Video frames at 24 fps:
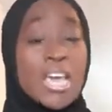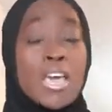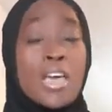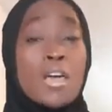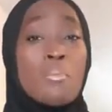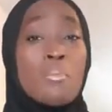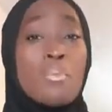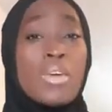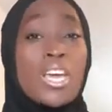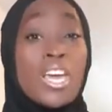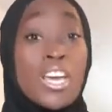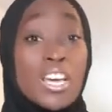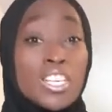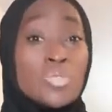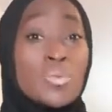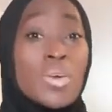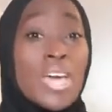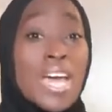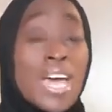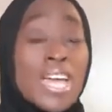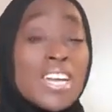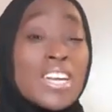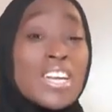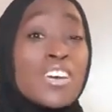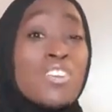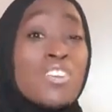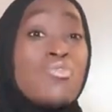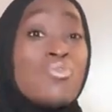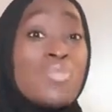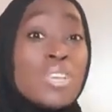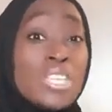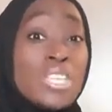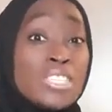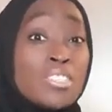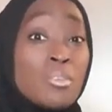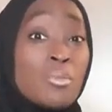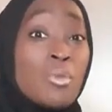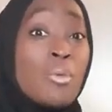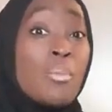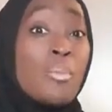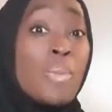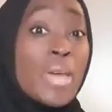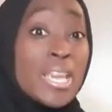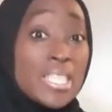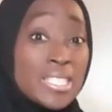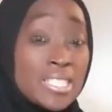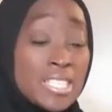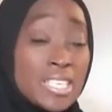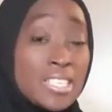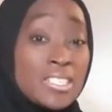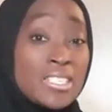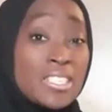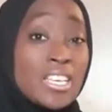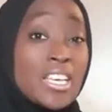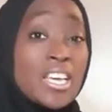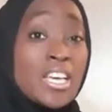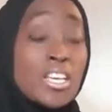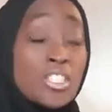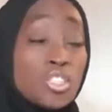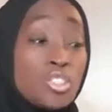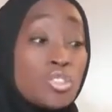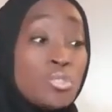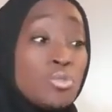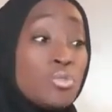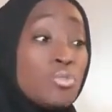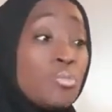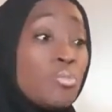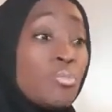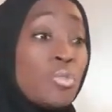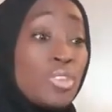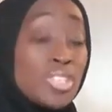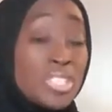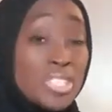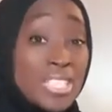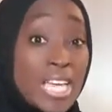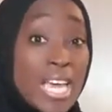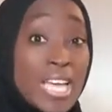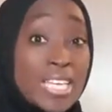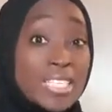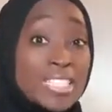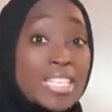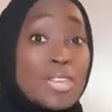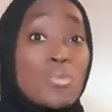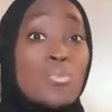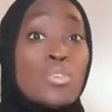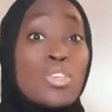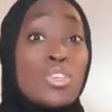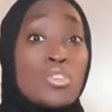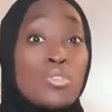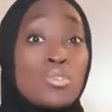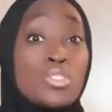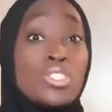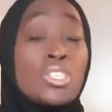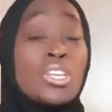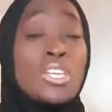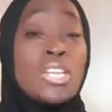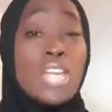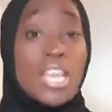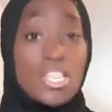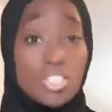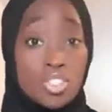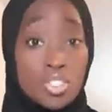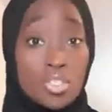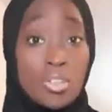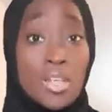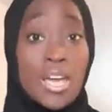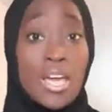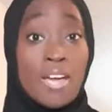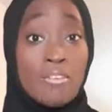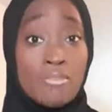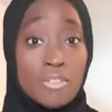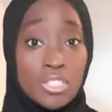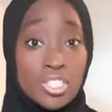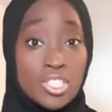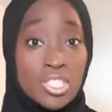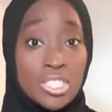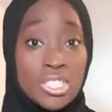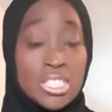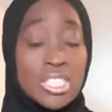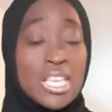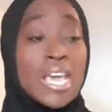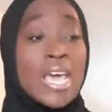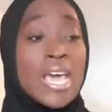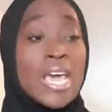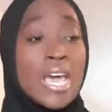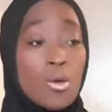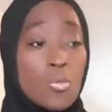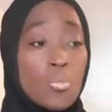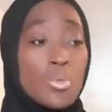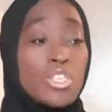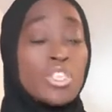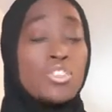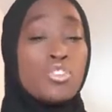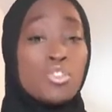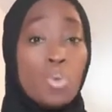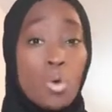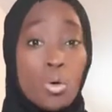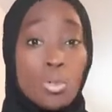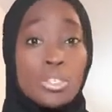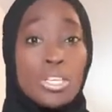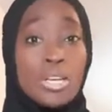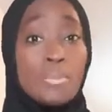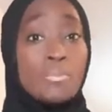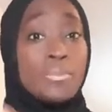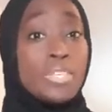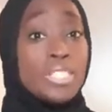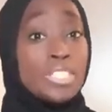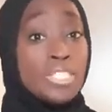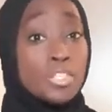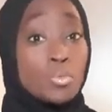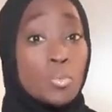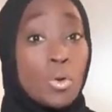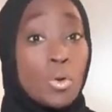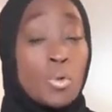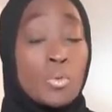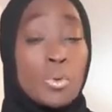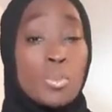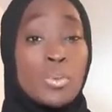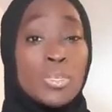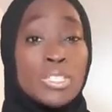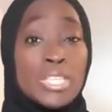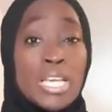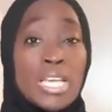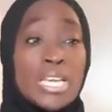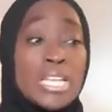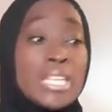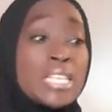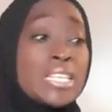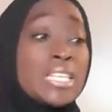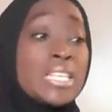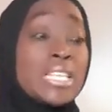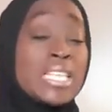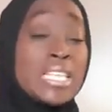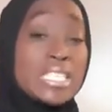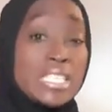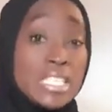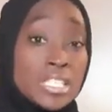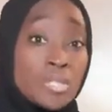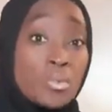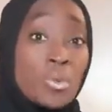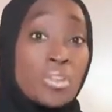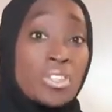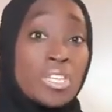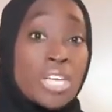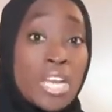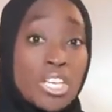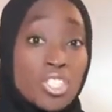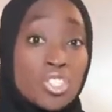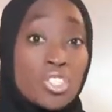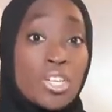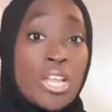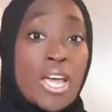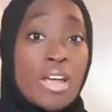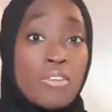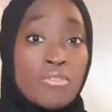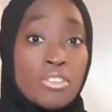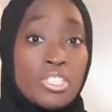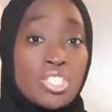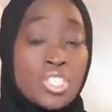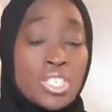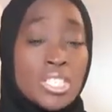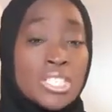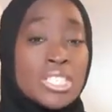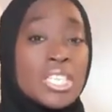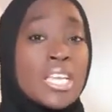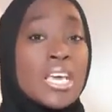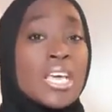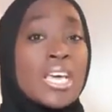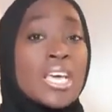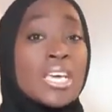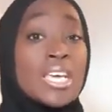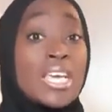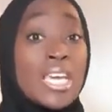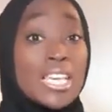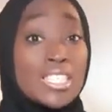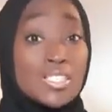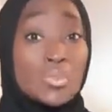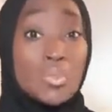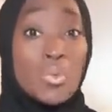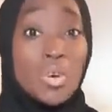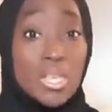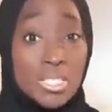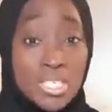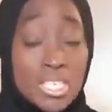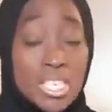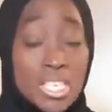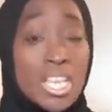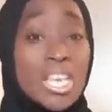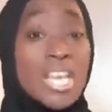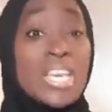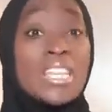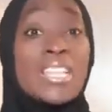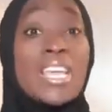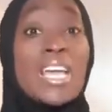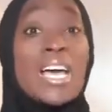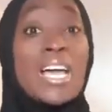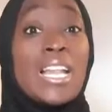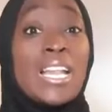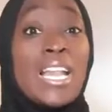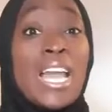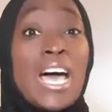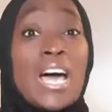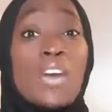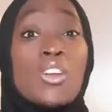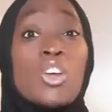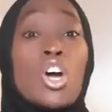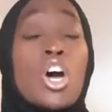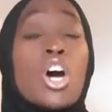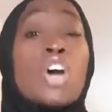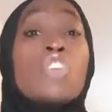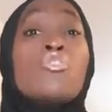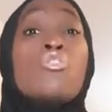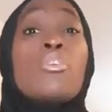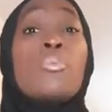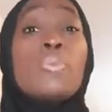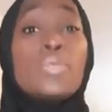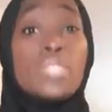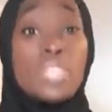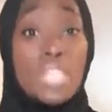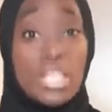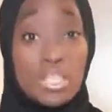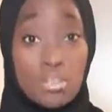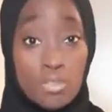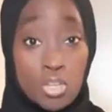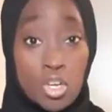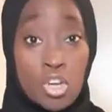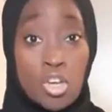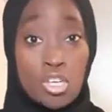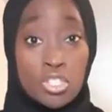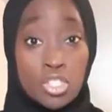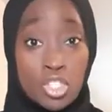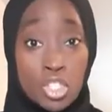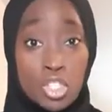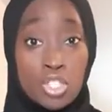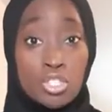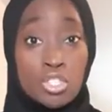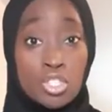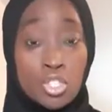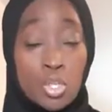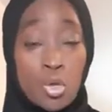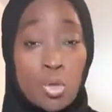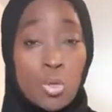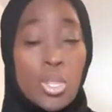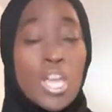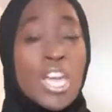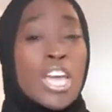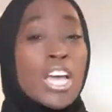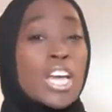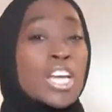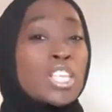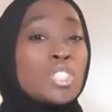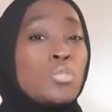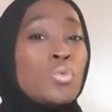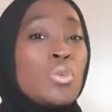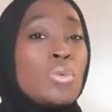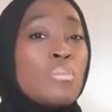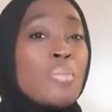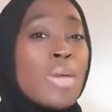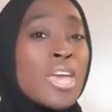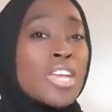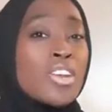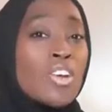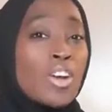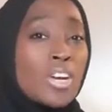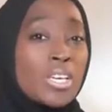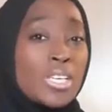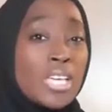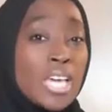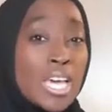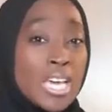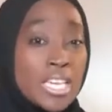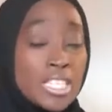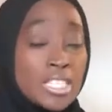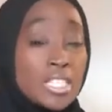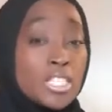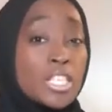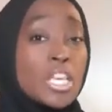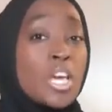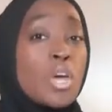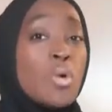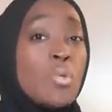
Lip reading: Because we had a reasonable basis to present, and we used national averages, and we told them this is what we presented, this is what the national average is, guess what? They allowed 100% of the cost of goods sold because we made our case.